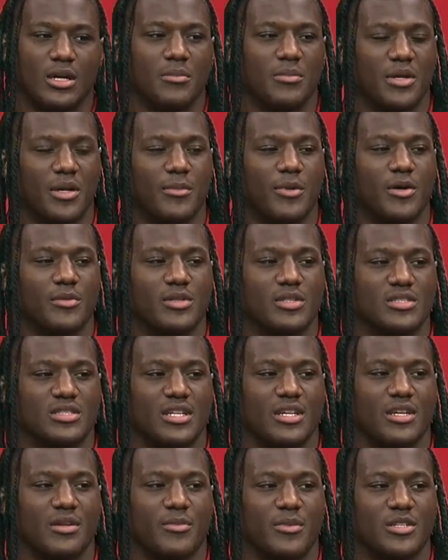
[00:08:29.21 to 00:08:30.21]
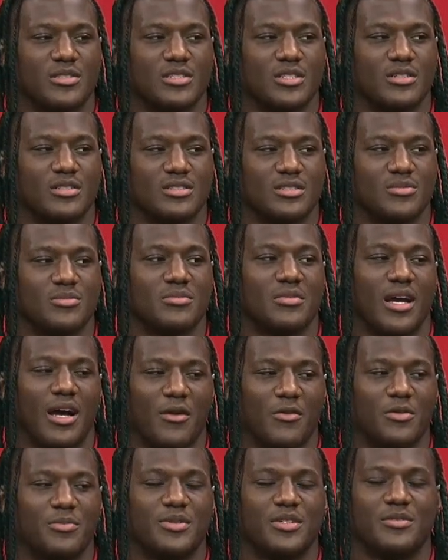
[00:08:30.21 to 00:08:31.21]
But I'm always staying on my toes, and I
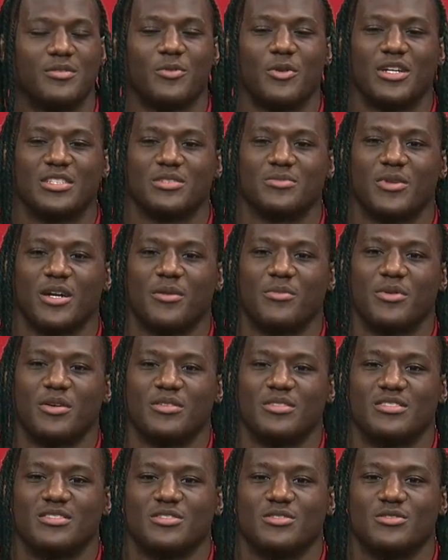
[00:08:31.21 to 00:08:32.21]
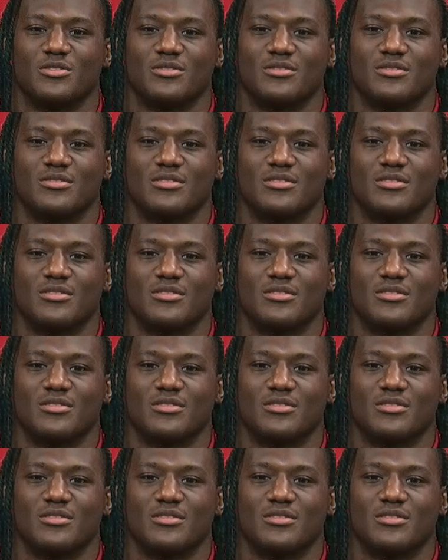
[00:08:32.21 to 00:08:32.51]
would be watching my opponents soon.